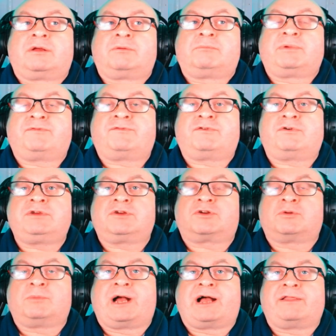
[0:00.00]
before you
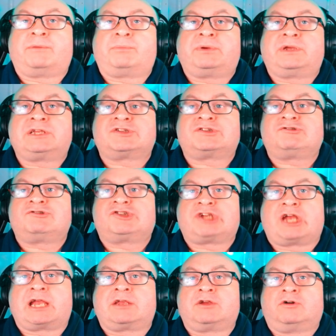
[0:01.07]
come out the pits,
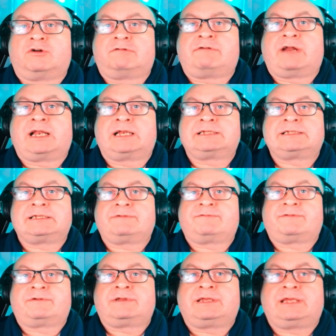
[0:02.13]
check your
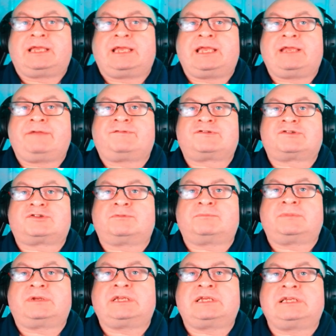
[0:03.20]
relative. If
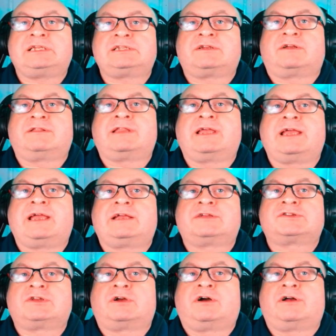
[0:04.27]
somebody is on their
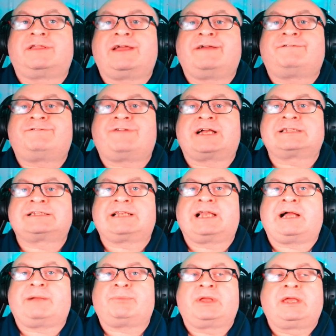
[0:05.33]
start of their fast
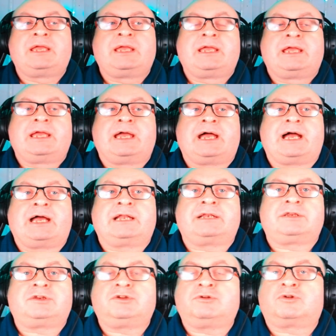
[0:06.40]
lap
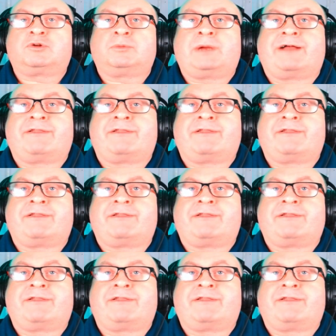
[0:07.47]
and you come out